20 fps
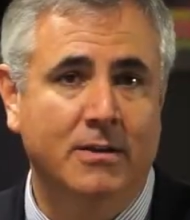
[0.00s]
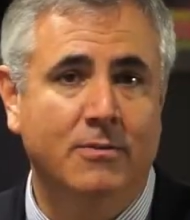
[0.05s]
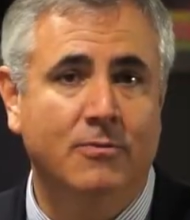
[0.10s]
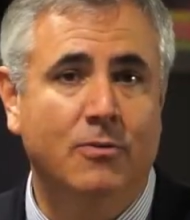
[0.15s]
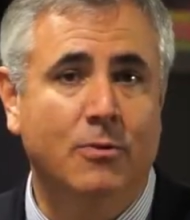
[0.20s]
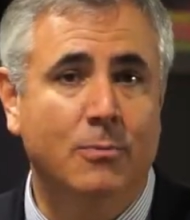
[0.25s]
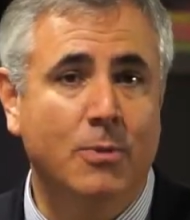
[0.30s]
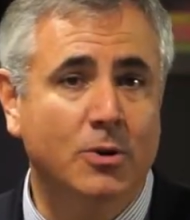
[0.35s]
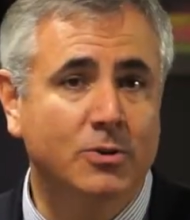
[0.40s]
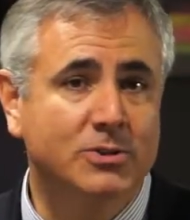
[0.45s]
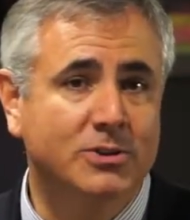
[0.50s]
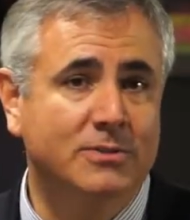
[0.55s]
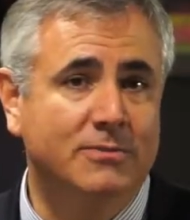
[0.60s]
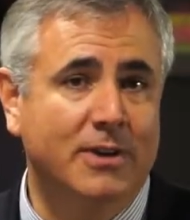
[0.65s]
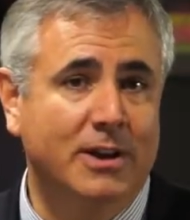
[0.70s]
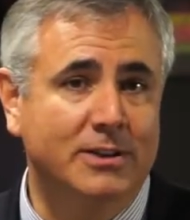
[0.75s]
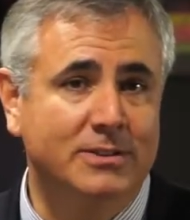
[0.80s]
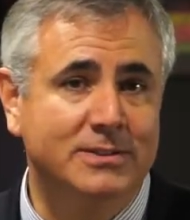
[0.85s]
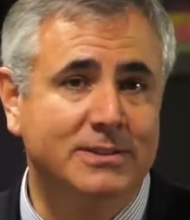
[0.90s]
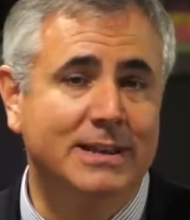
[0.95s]
For most of
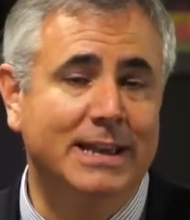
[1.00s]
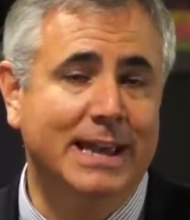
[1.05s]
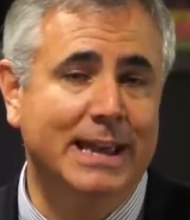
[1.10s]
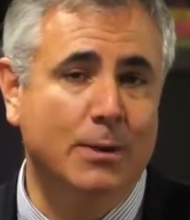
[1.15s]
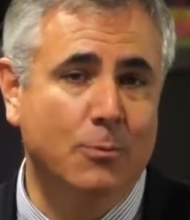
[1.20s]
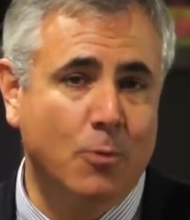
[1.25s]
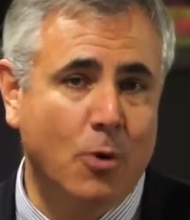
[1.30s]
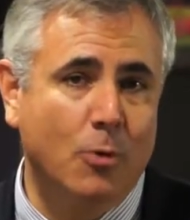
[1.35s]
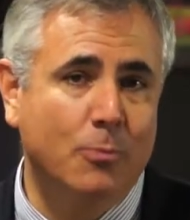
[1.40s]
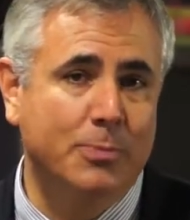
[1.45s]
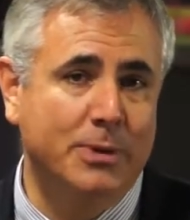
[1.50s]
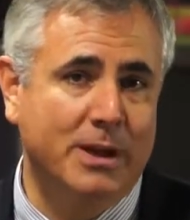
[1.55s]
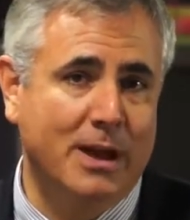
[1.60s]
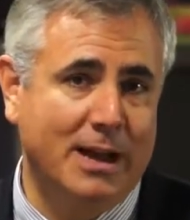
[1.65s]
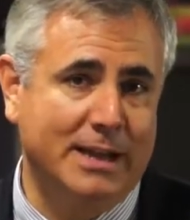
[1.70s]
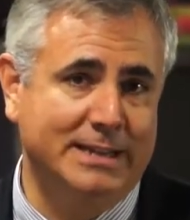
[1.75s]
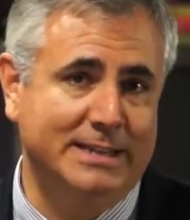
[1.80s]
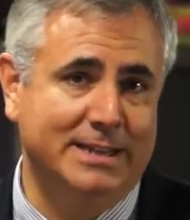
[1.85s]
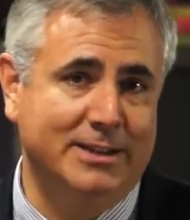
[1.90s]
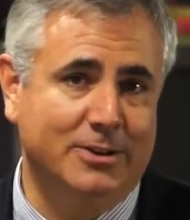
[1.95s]
us, it won't be
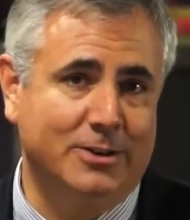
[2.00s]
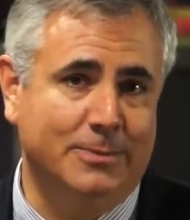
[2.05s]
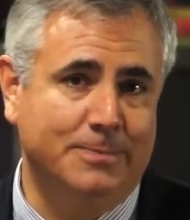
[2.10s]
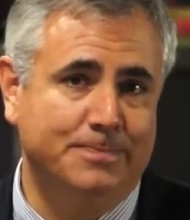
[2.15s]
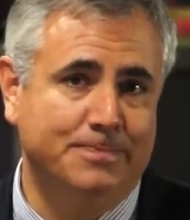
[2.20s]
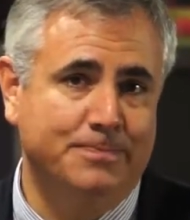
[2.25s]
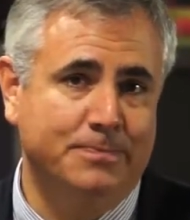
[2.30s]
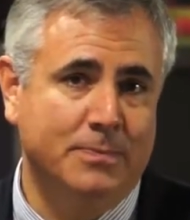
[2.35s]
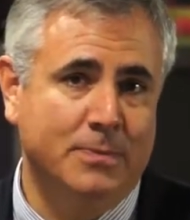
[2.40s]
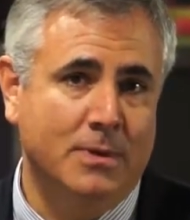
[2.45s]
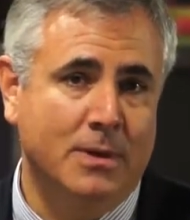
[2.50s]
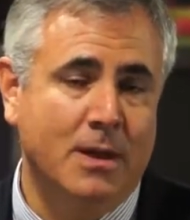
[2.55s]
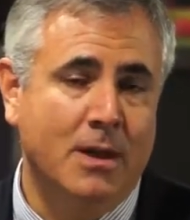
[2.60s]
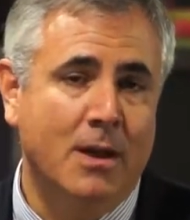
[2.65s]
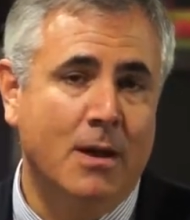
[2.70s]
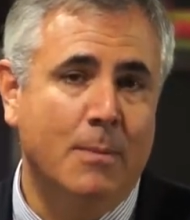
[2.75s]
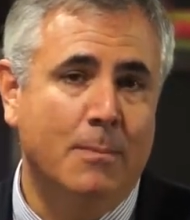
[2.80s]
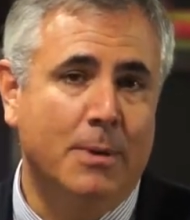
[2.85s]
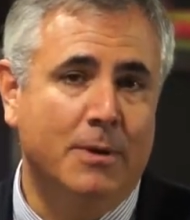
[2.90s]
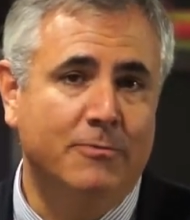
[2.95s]
ideal.
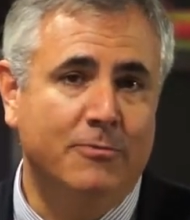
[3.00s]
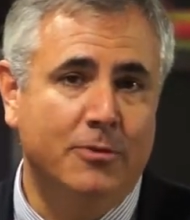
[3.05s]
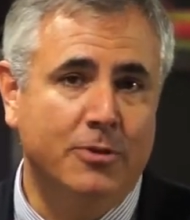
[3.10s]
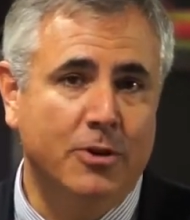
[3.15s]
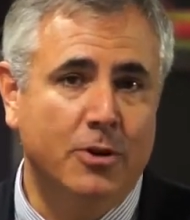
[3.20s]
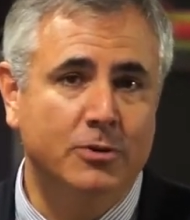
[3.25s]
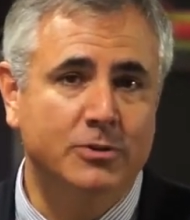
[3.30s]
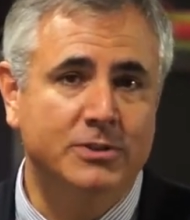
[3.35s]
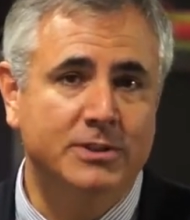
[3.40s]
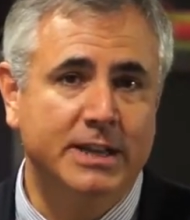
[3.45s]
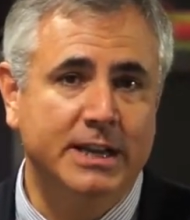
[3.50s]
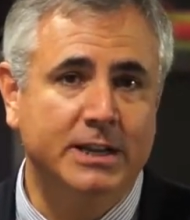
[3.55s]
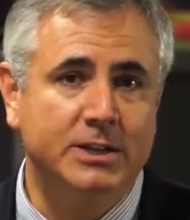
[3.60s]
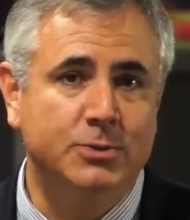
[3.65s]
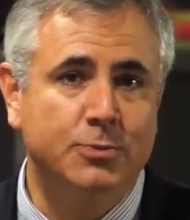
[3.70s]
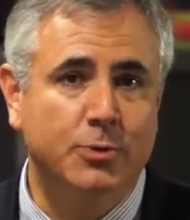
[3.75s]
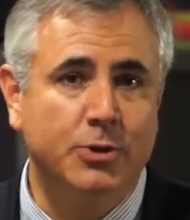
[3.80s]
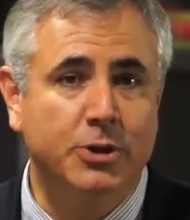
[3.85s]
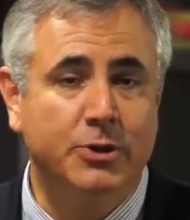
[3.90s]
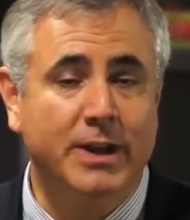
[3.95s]
But for those
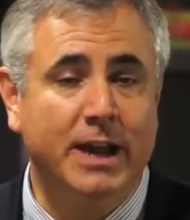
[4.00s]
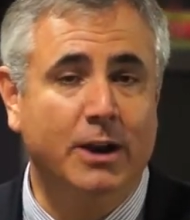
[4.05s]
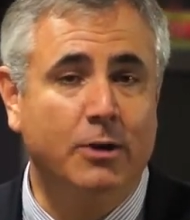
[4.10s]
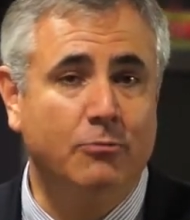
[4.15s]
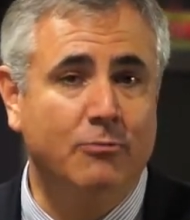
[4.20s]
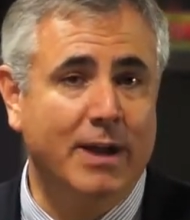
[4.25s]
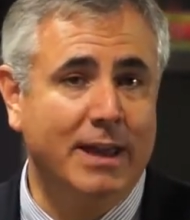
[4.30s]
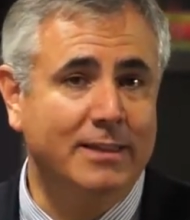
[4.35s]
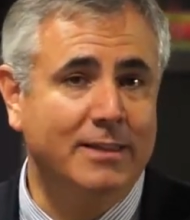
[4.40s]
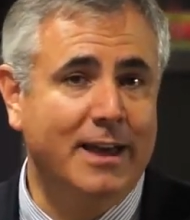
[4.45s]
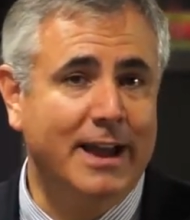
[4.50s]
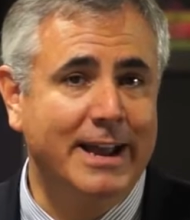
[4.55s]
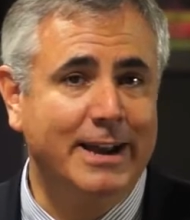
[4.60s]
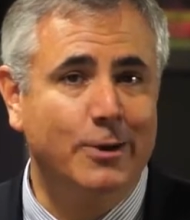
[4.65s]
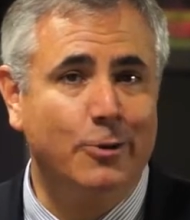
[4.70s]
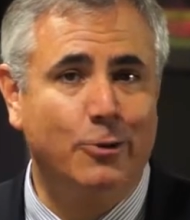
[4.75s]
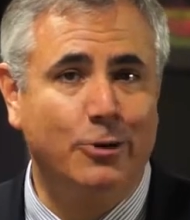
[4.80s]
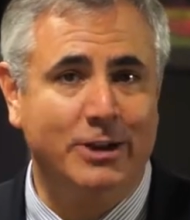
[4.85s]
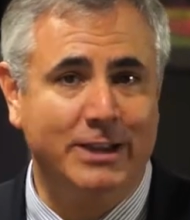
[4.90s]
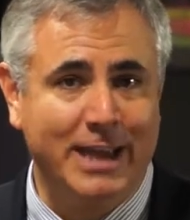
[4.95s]
things where you get a red light
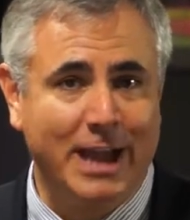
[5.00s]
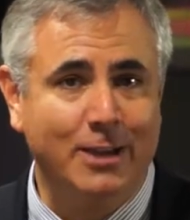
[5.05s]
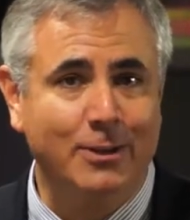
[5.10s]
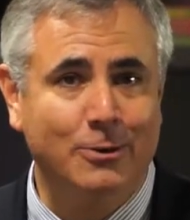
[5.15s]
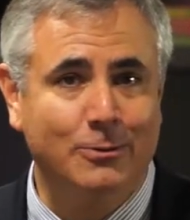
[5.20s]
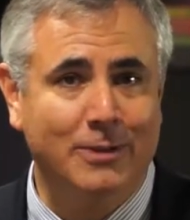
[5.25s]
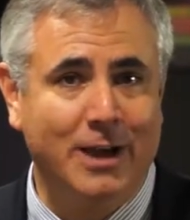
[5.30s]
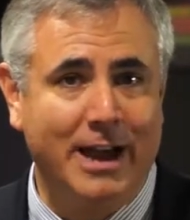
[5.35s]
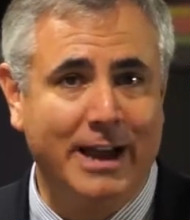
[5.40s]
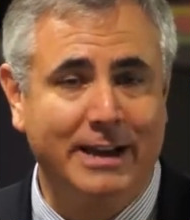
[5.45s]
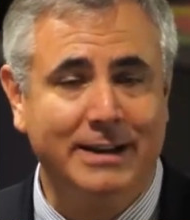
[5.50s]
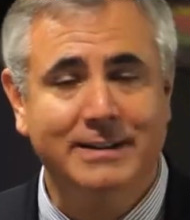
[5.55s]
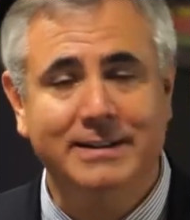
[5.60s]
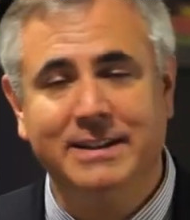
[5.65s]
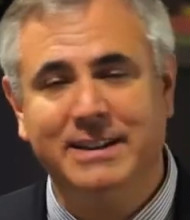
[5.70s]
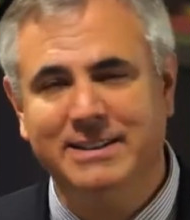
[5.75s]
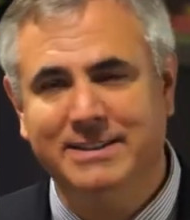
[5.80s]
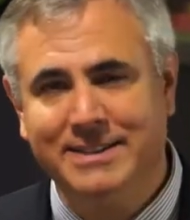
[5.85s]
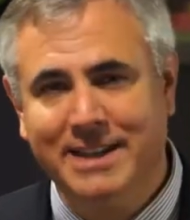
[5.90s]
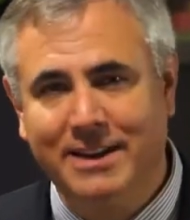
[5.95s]
or a yellow light
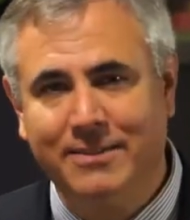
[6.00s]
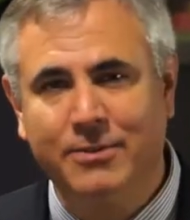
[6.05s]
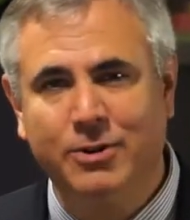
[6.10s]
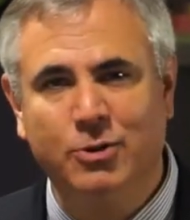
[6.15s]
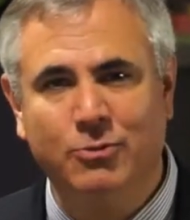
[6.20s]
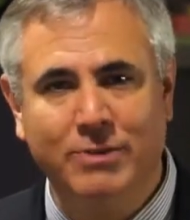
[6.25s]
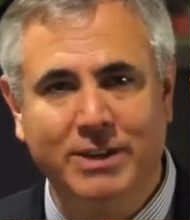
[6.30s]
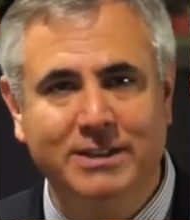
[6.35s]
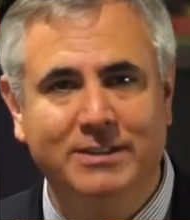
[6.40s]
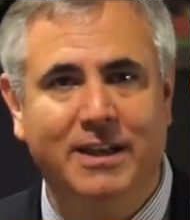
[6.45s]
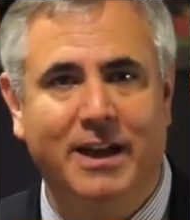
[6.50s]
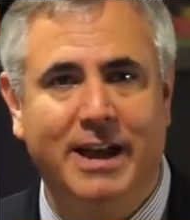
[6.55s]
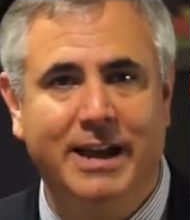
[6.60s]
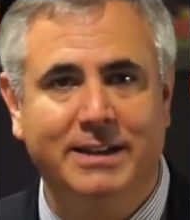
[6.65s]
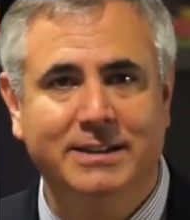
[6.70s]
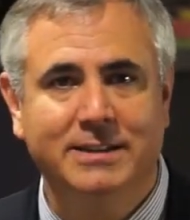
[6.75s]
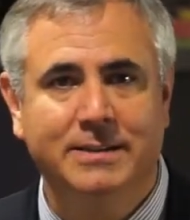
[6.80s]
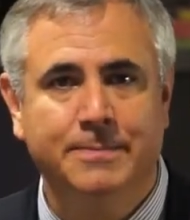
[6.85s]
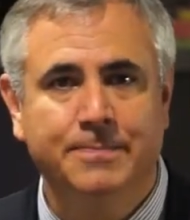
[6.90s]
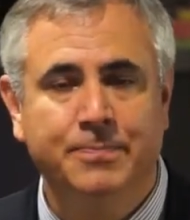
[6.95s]
instead of a green
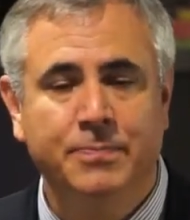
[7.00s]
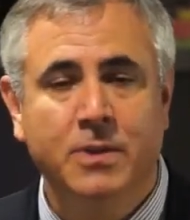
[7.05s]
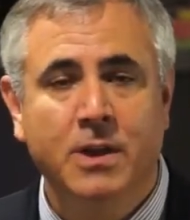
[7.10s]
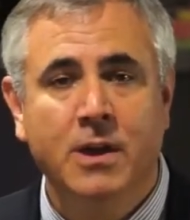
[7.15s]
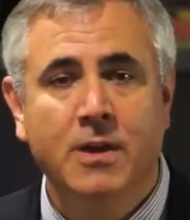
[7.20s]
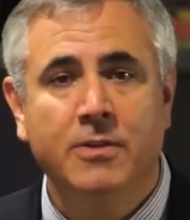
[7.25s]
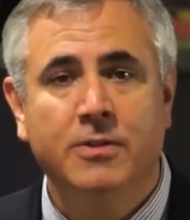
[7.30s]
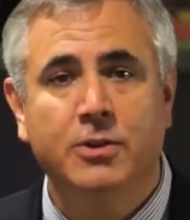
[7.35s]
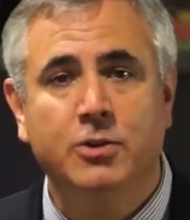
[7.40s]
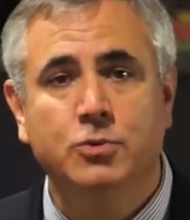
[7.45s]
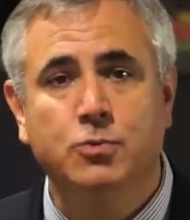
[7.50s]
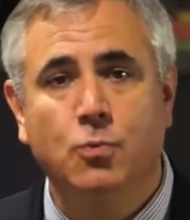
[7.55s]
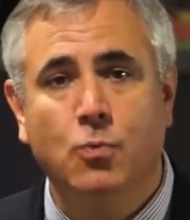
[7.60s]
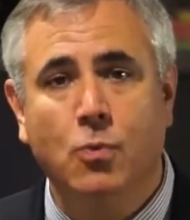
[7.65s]
light, there's